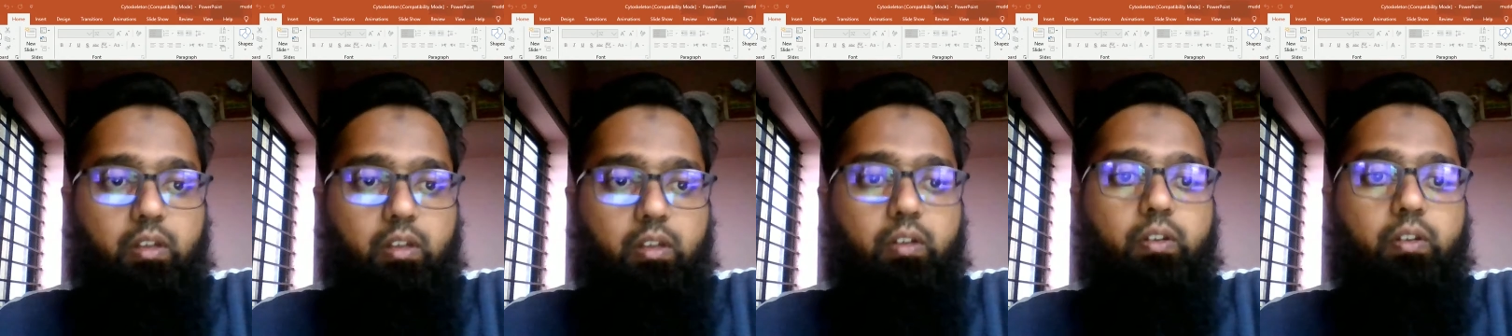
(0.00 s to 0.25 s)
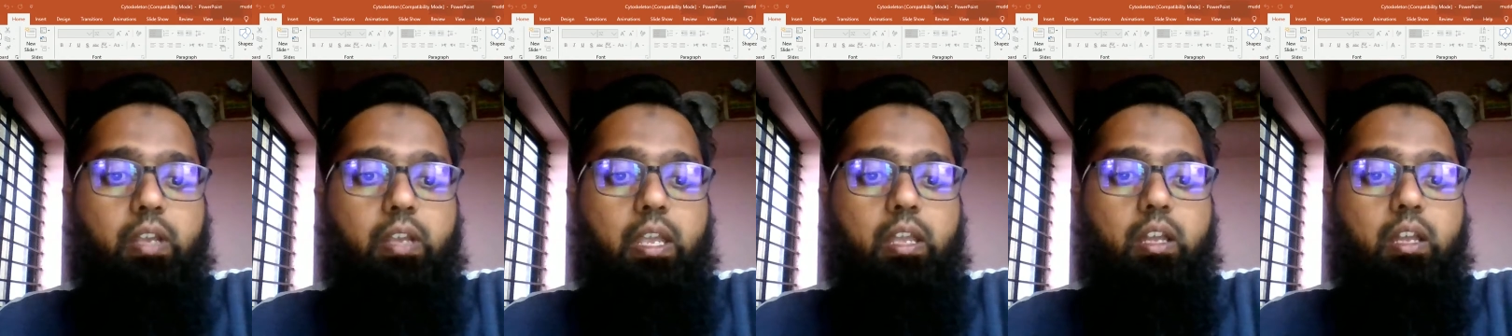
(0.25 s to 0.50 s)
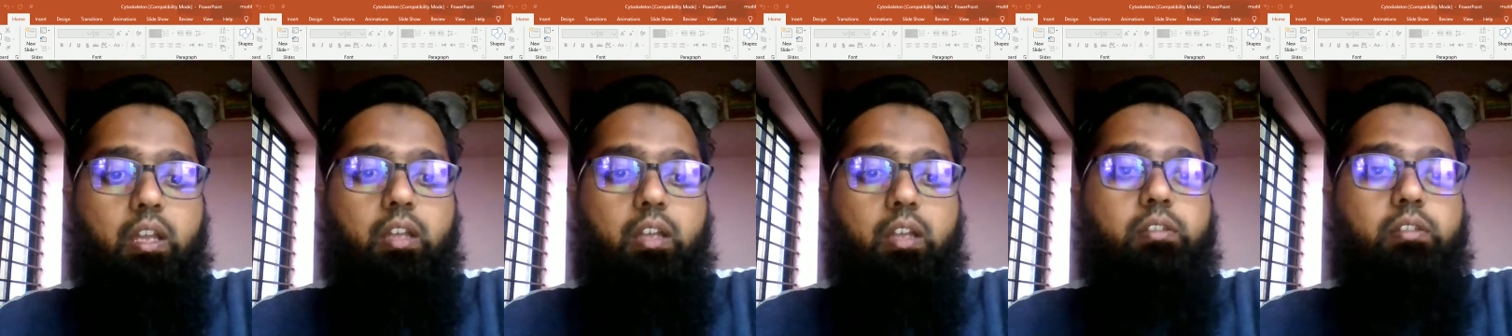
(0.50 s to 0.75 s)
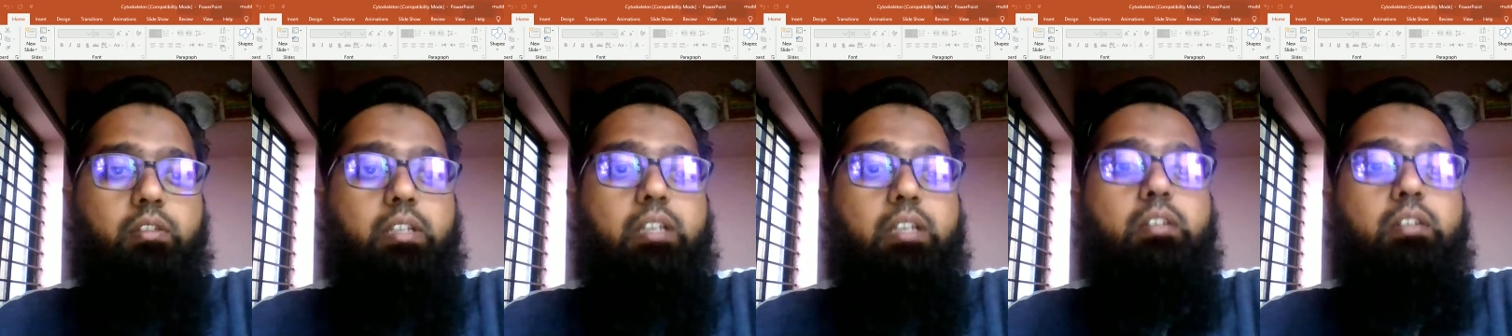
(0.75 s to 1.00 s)
Okay,
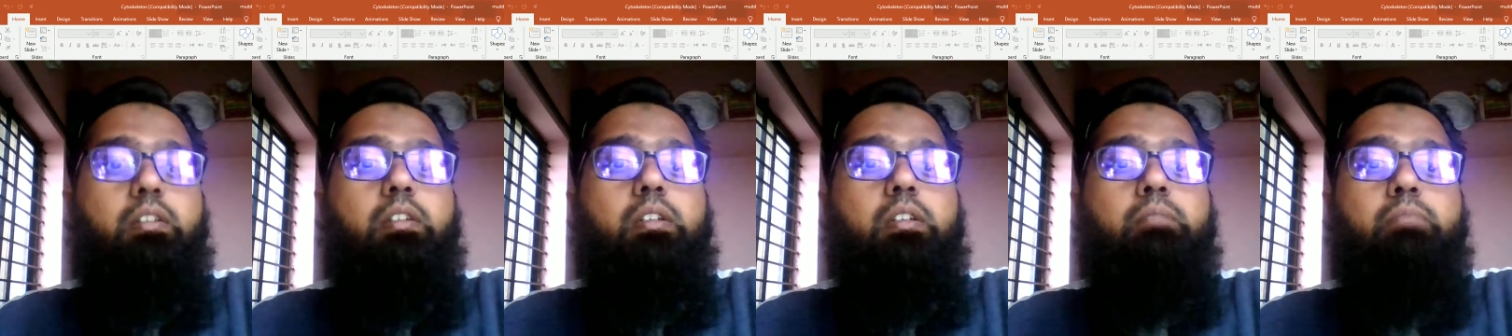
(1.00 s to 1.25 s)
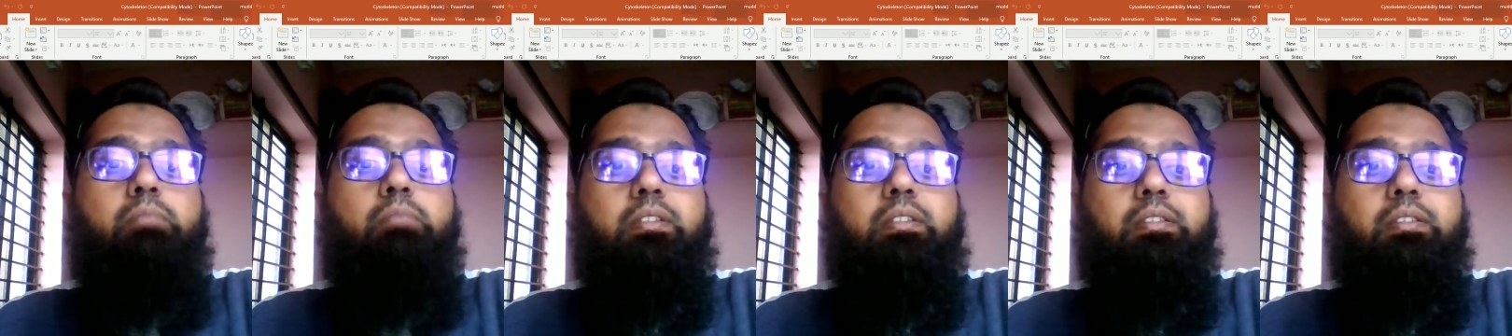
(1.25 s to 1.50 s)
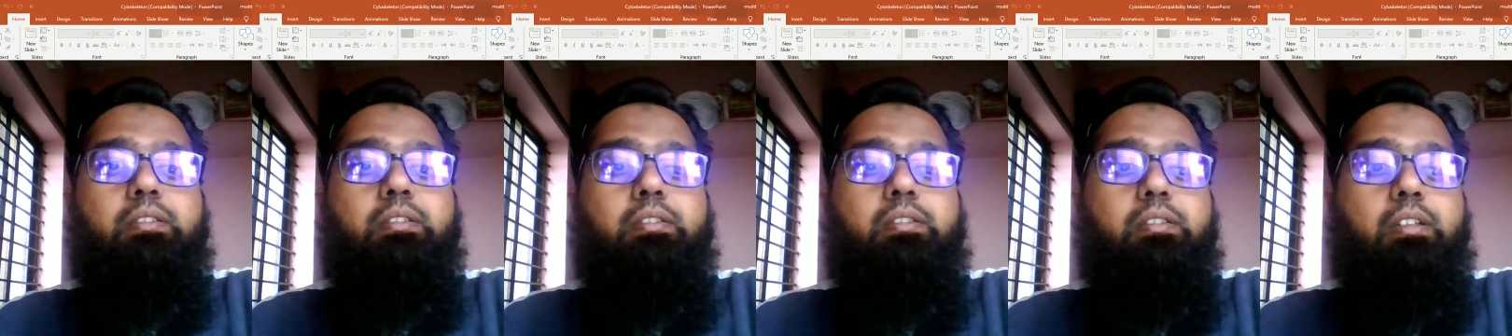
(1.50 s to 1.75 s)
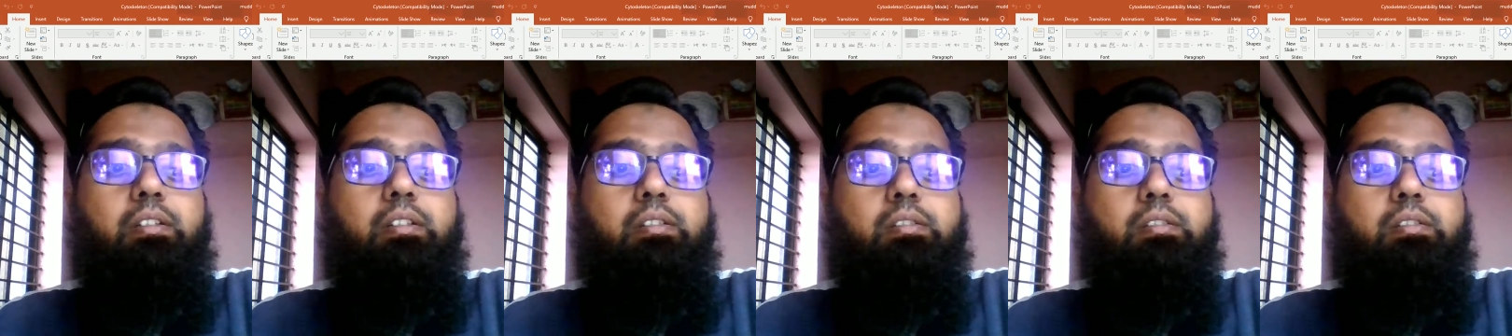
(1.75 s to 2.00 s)
then in muscle
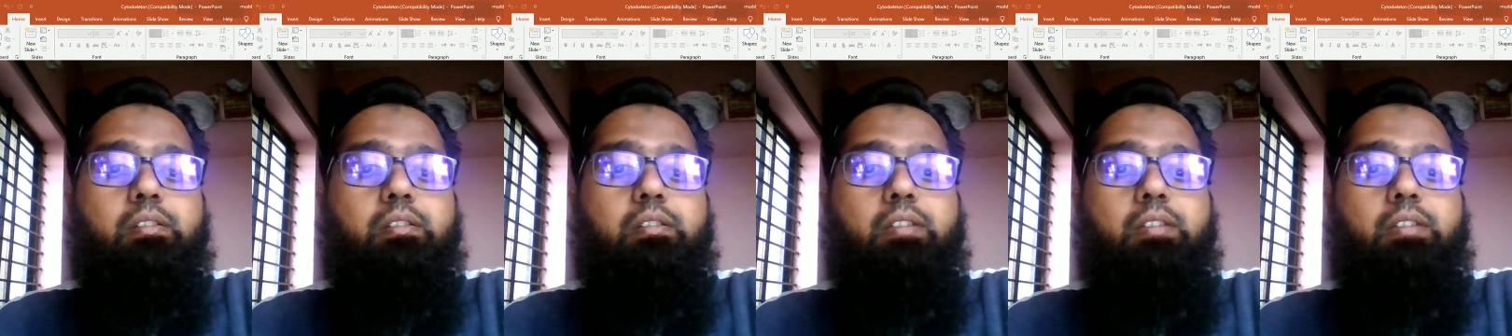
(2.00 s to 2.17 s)
cells,